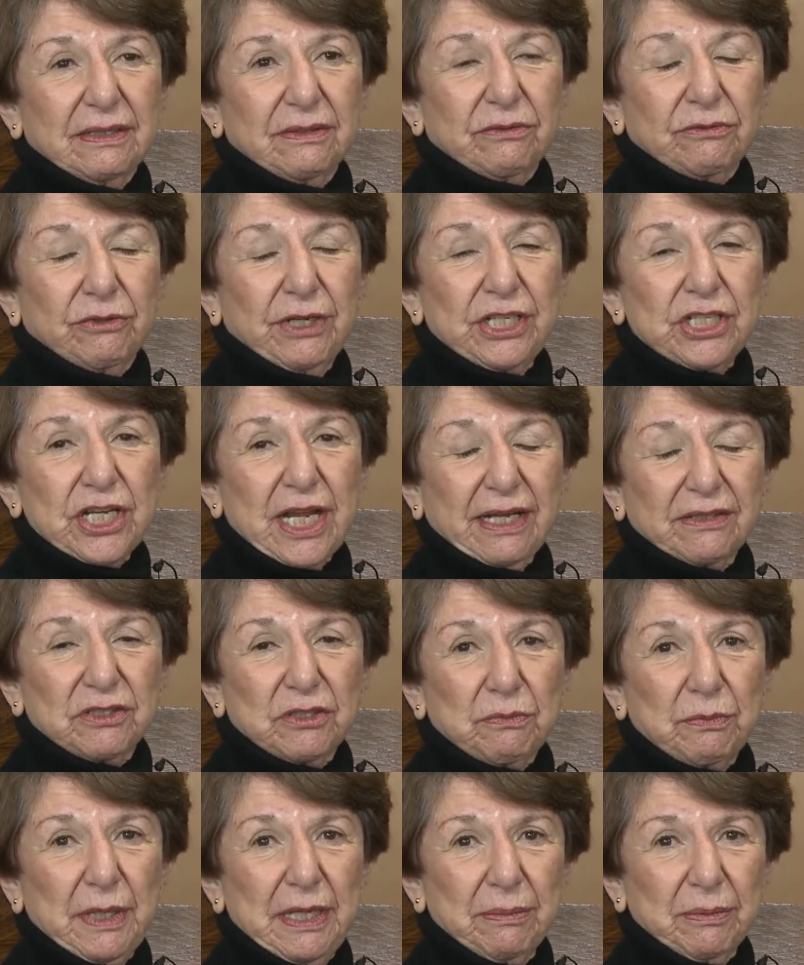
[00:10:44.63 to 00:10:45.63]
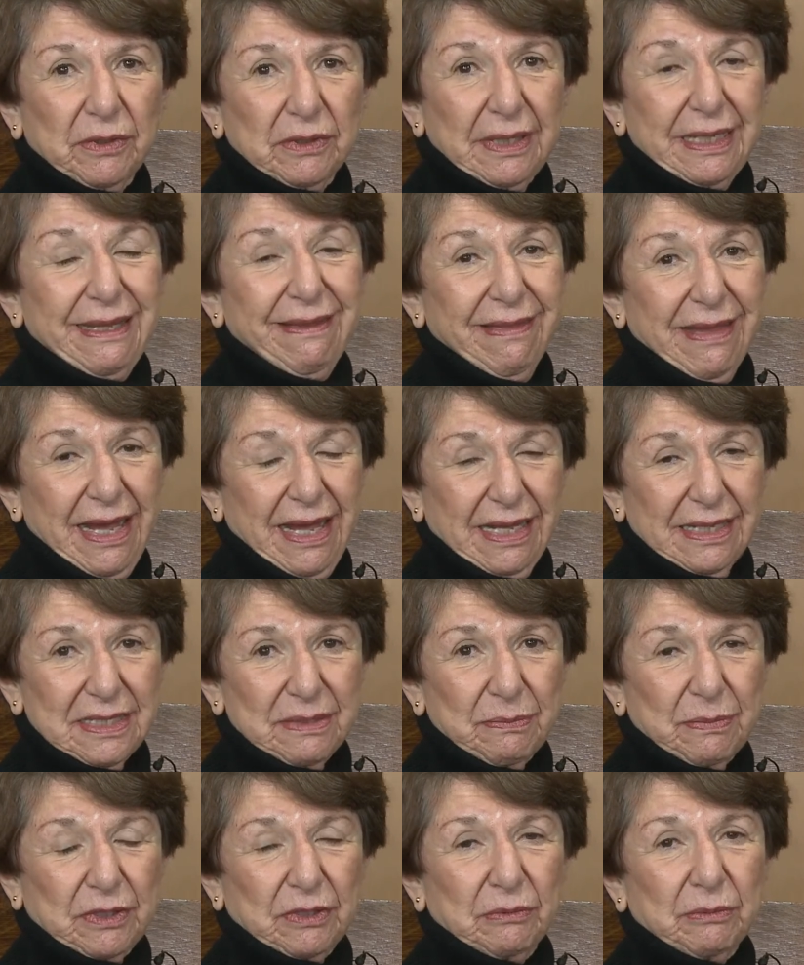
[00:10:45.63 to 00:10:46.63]
reach out to people in the
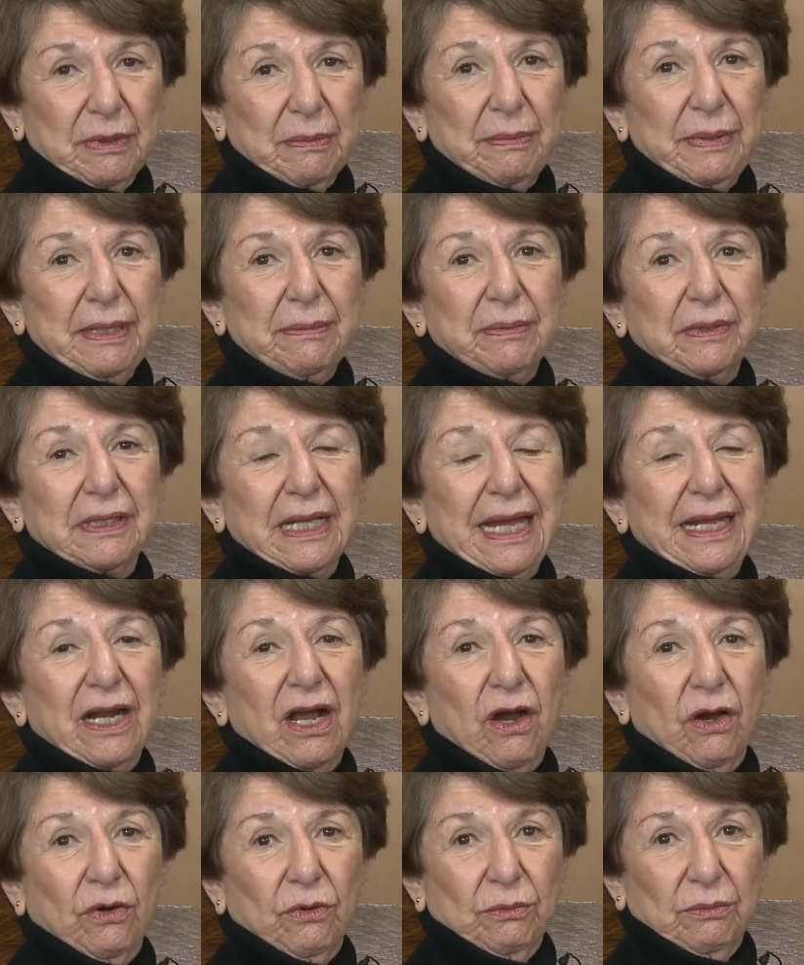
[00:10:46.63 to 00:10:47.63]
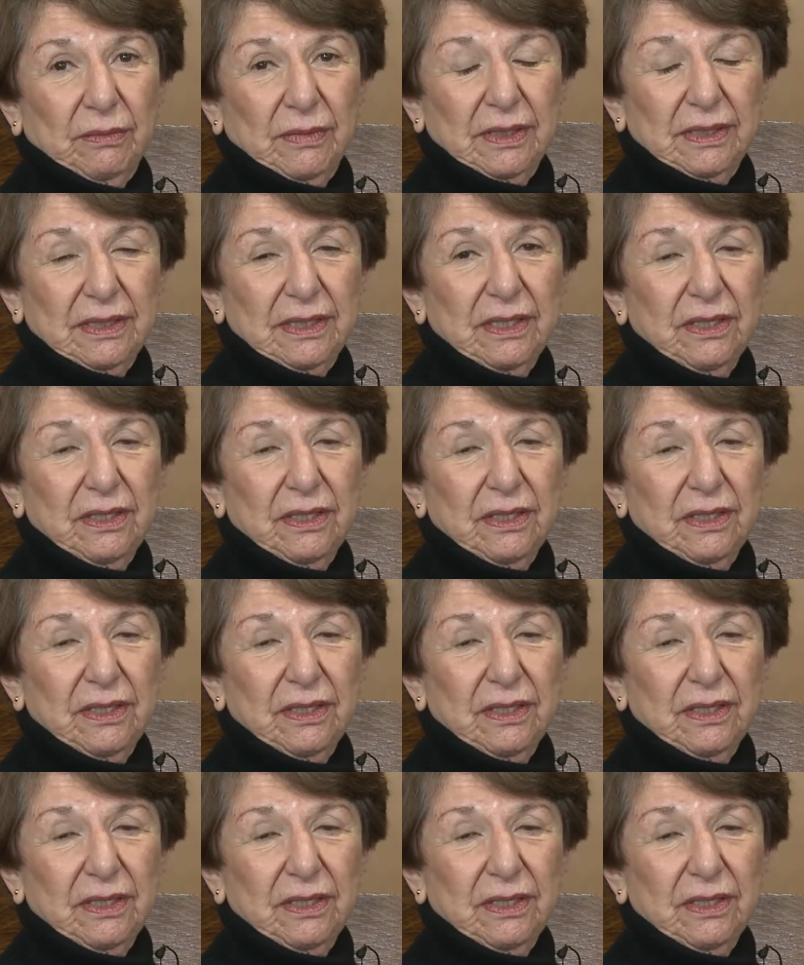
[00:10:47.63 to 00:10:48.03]
hospital, but people at home,